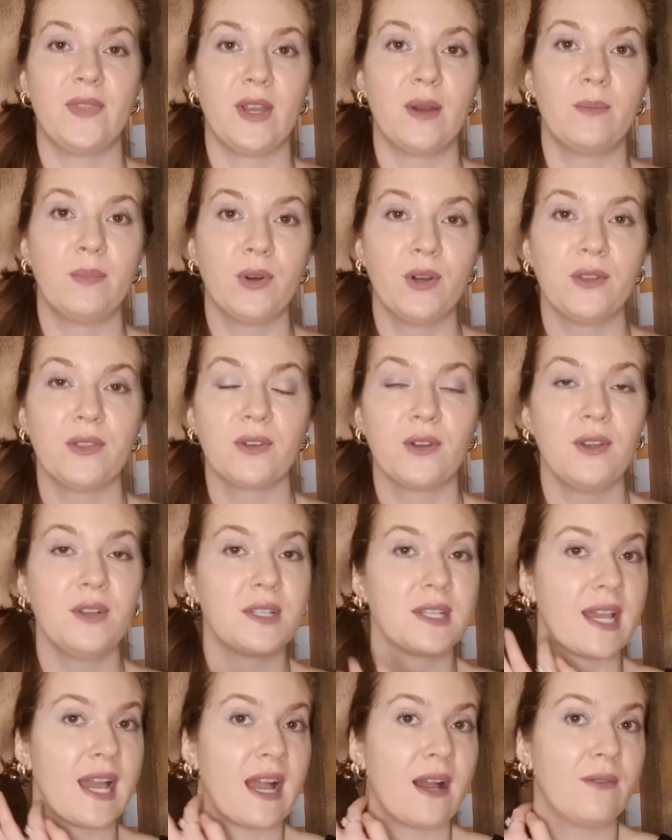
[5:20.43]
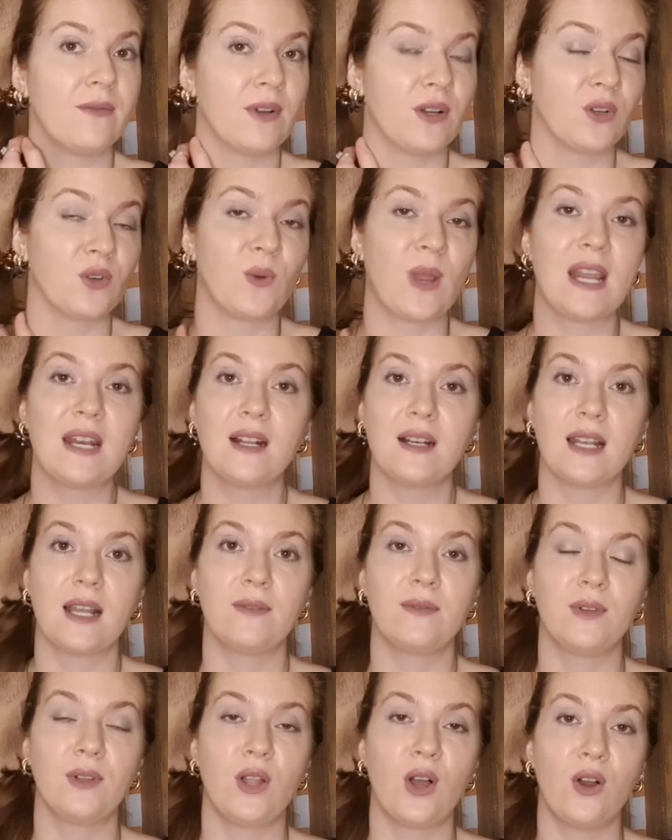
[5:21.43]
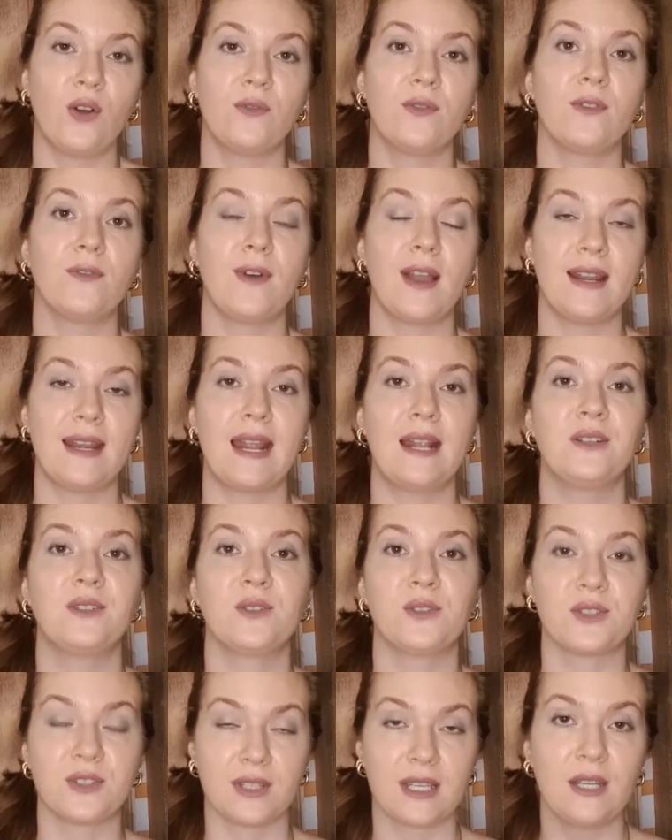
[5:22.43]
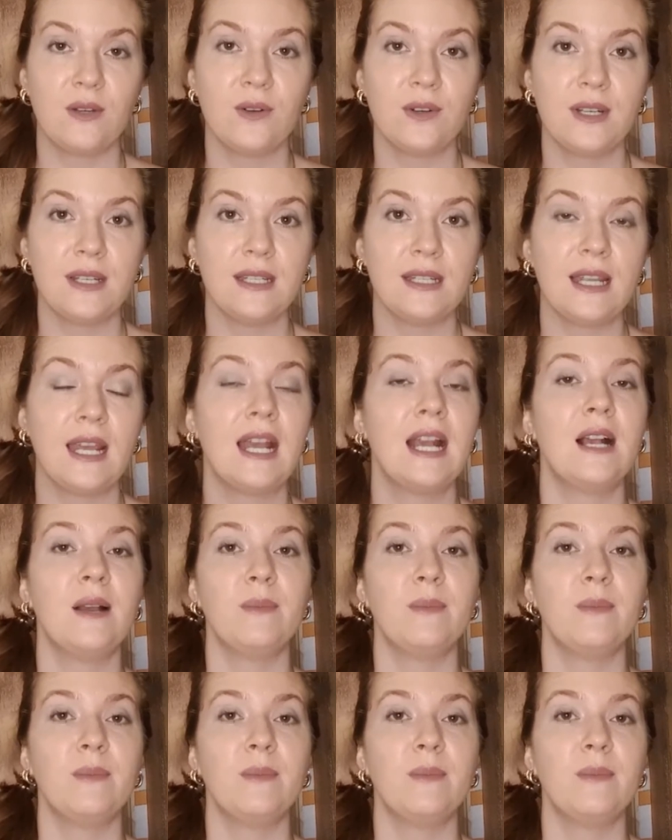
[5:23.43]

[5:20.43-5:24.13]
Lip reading: They're both going to have a greater level of financial security